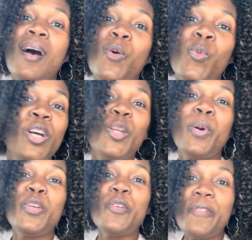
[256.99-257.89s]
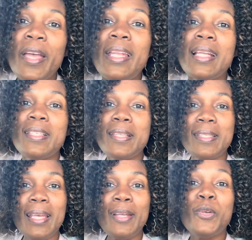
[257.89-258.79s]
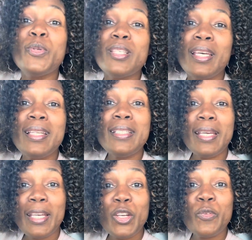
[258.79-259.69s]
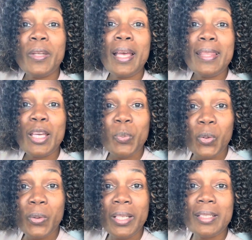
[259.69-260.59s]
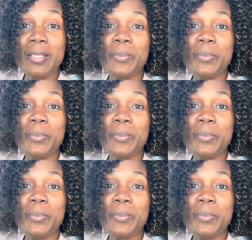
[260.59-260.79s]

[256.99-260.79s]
what about your finances then? Who's going to take care of it at that point?